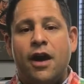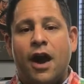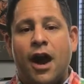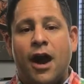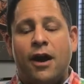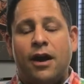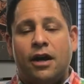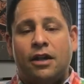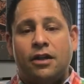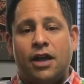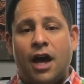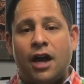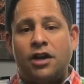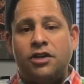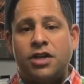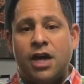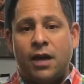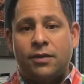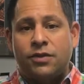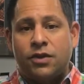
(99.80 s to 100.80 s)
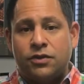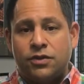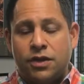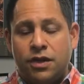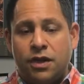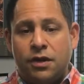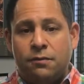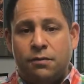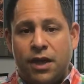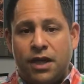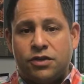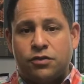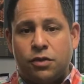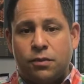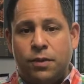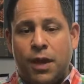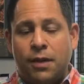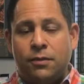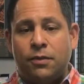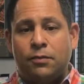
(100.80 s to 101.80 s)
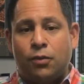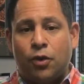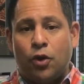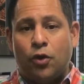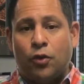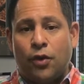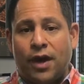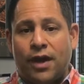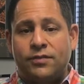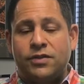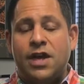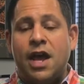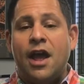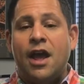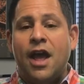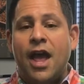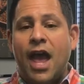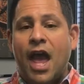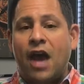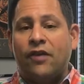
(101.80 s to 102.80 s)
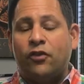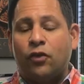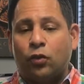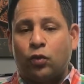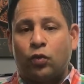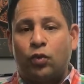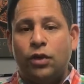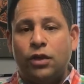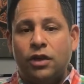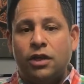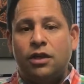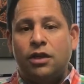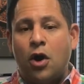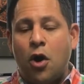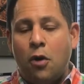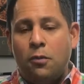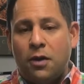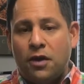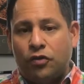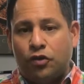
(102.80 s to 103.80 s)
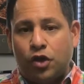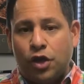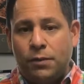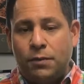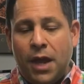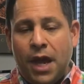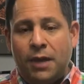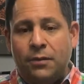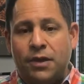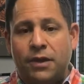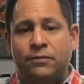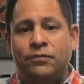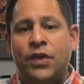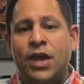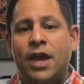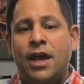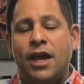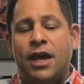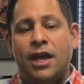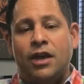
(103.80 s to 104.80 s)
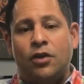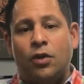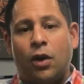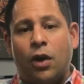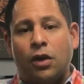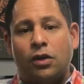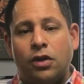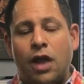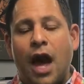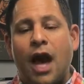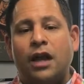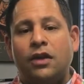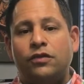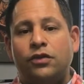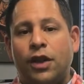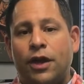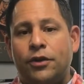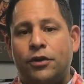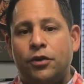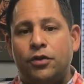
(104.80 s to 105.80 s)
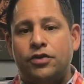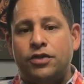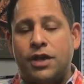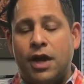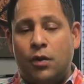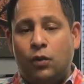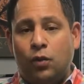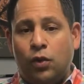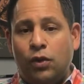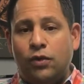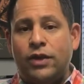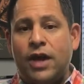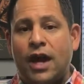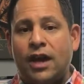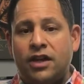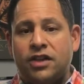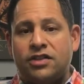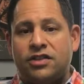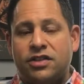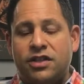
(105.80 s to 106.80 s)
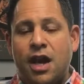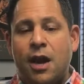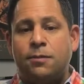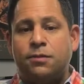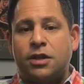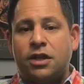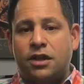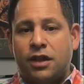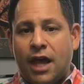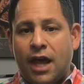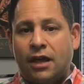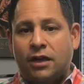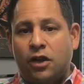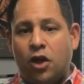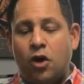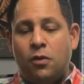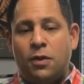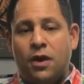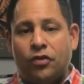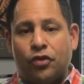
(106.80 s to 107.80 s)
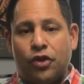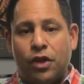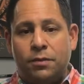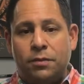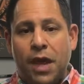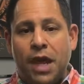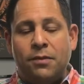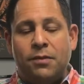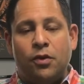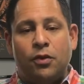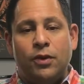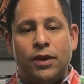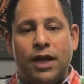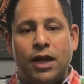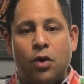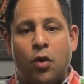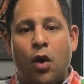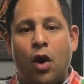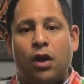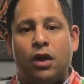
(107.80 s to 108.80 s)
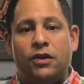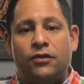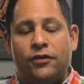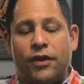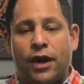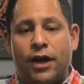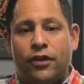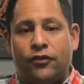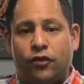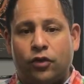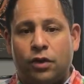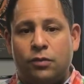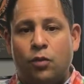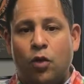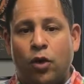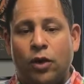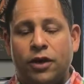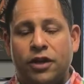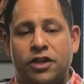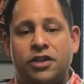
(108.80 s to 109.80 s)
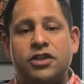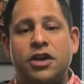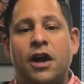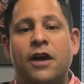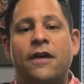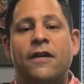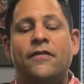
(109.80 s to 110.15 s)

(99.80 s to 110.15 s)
A lot of times those income-based repayment programs have a really low monthly payment, and there are a lot of lenders that will not accept that low monthly payment when they qualify for a mortgage.